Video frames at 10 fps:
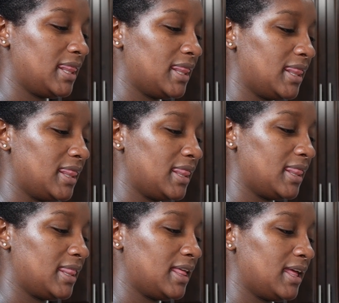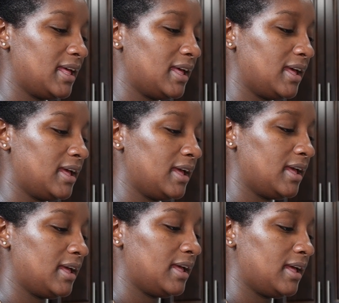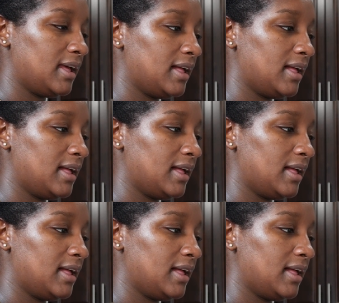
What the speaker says: [no speech]